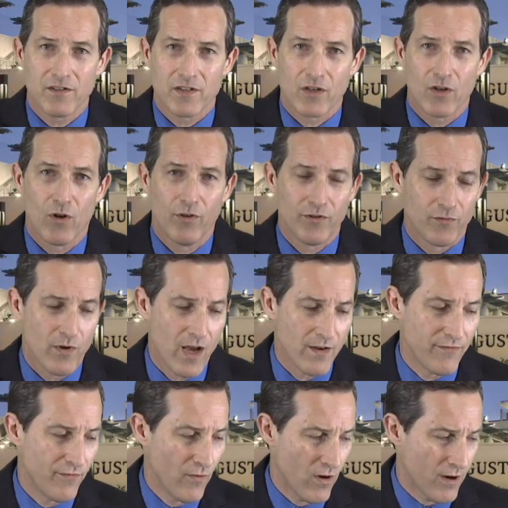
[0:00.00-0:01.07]
It's a
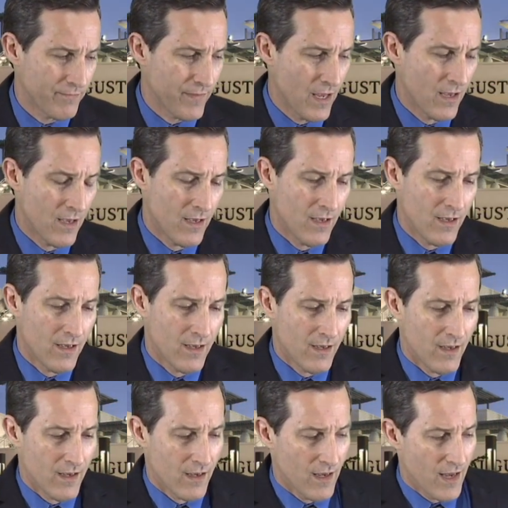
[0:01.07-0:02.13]
goldenrod form.
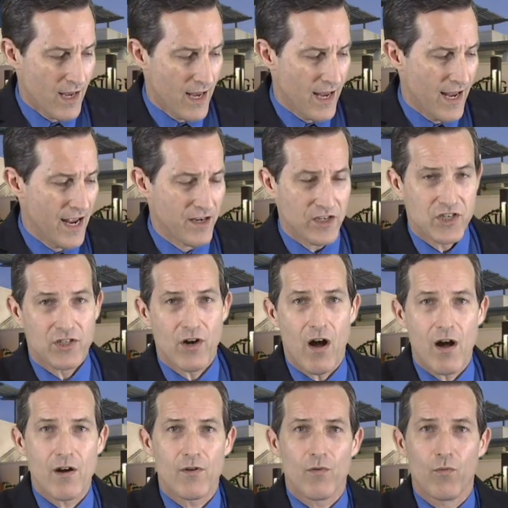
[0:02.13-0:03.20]
And to
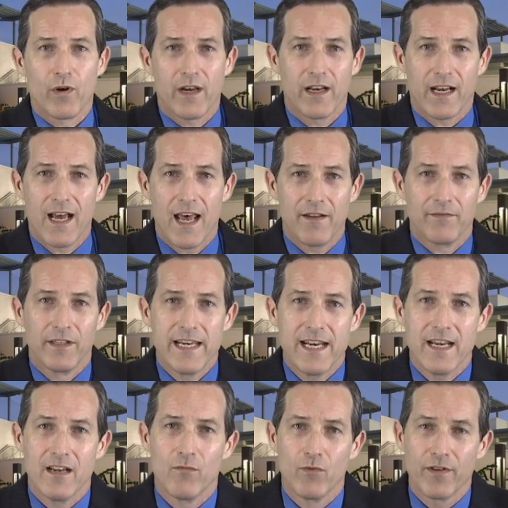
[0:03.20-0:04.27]
start, we're going to kind of
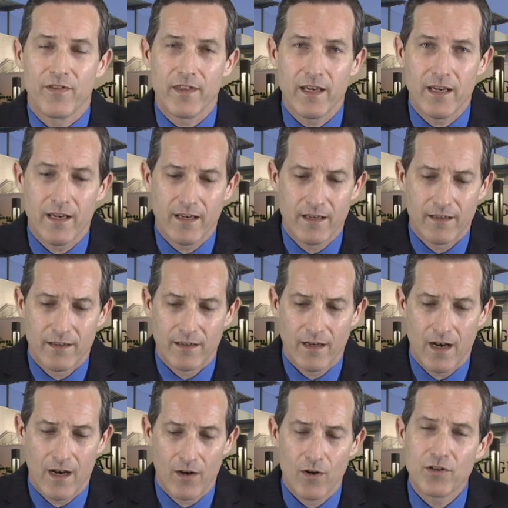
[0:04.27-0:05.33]
lean in with the
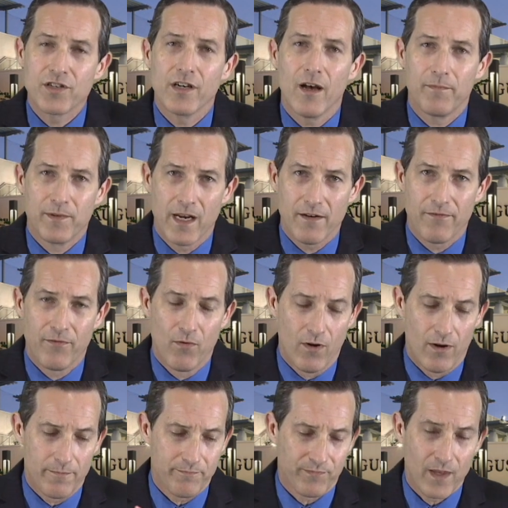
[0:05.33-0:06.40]
urgent update
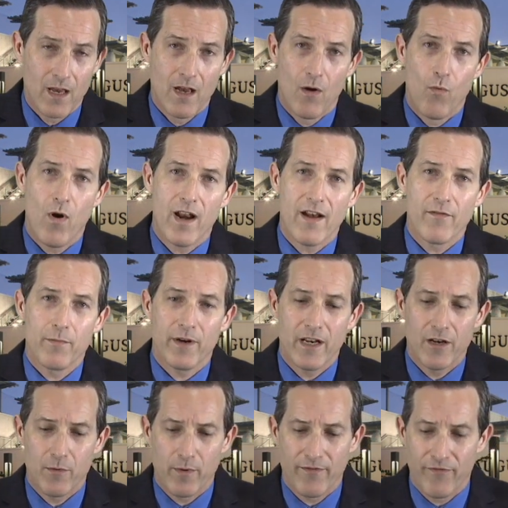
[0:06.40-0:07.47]
form. I want everybody
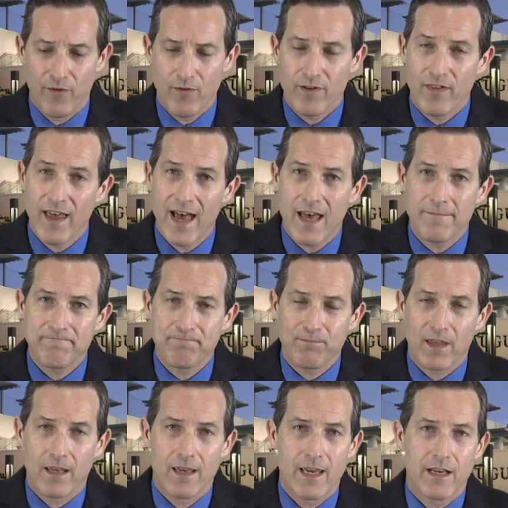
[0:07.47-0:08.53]
to refer to that.
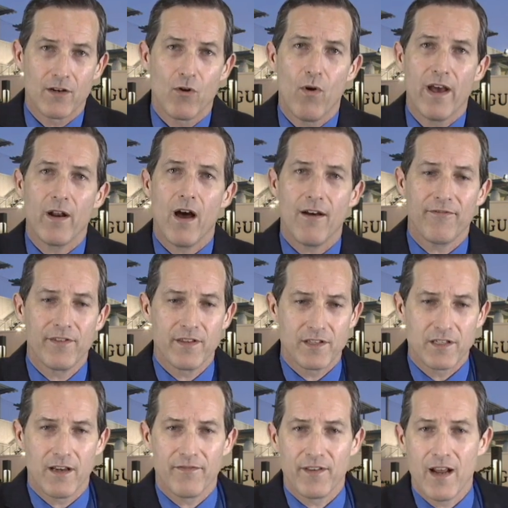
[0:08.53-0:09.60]
And quite often the
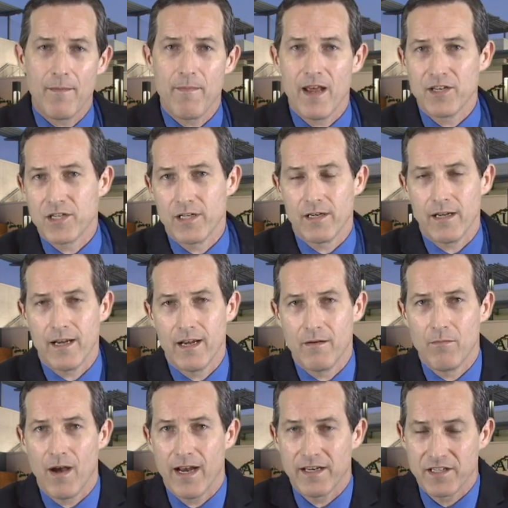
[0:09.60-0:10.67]
stuff that I mentioned
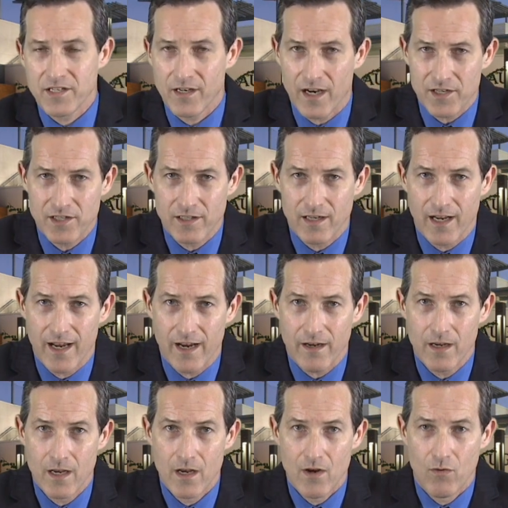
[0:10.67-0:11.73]
in my discussion today
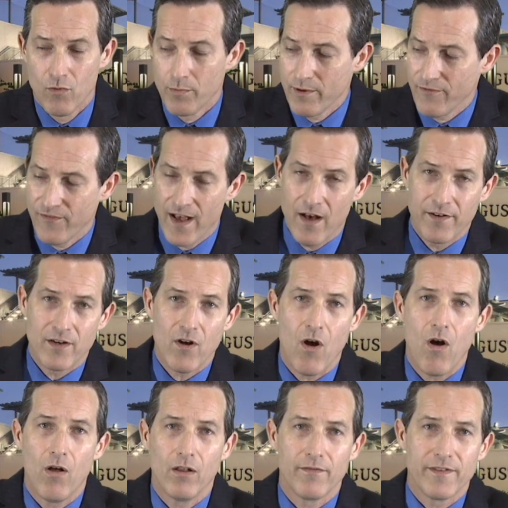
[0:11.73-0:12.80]
will be found in
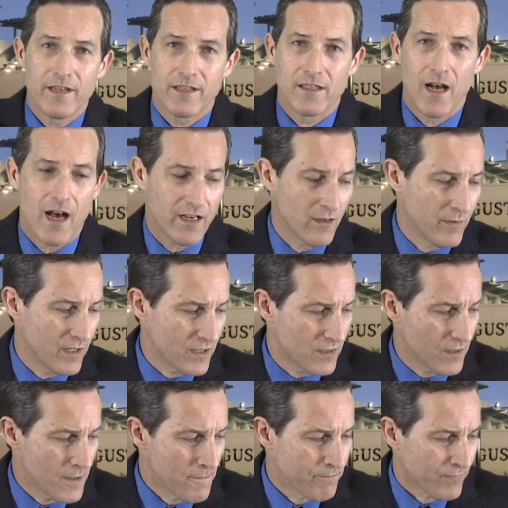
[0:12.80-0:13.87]
all of these documents.